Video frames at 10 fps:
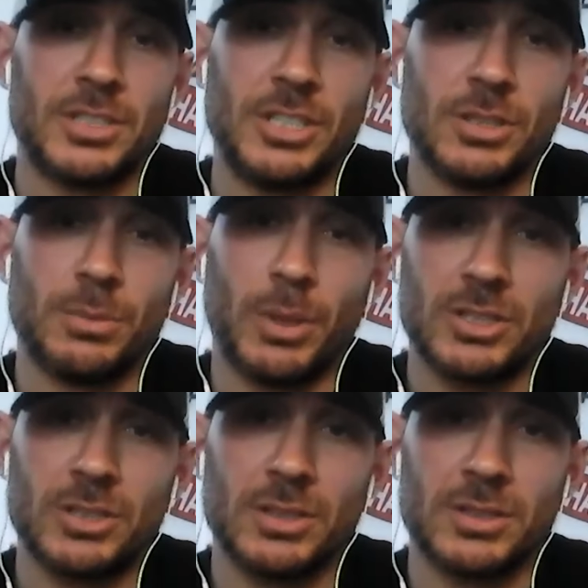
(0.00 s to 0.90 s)
They teach you a
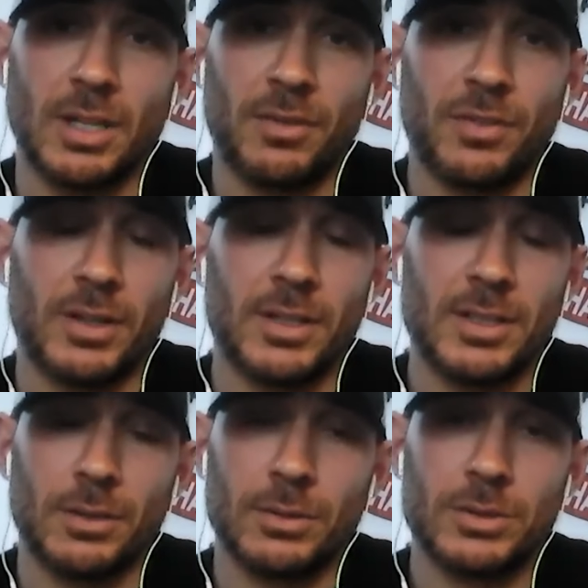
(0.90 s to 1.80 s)
bunch of stuff,
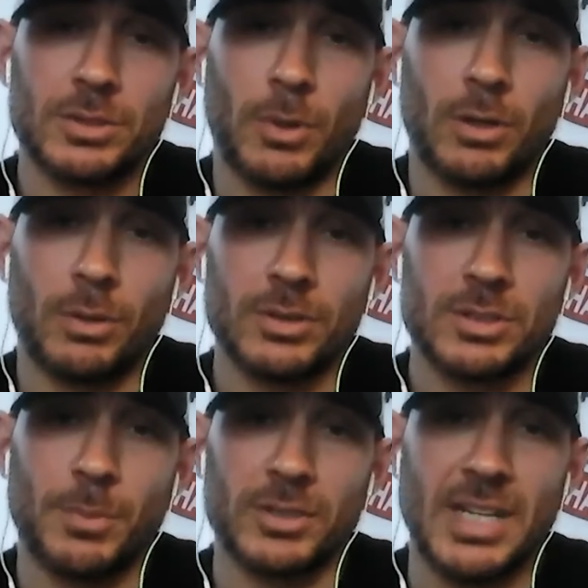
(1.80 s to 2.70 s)
you know,
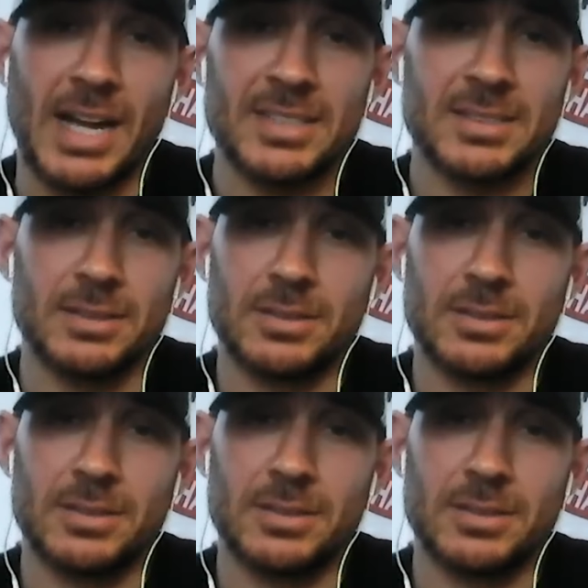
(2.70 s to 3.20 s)
small tasks.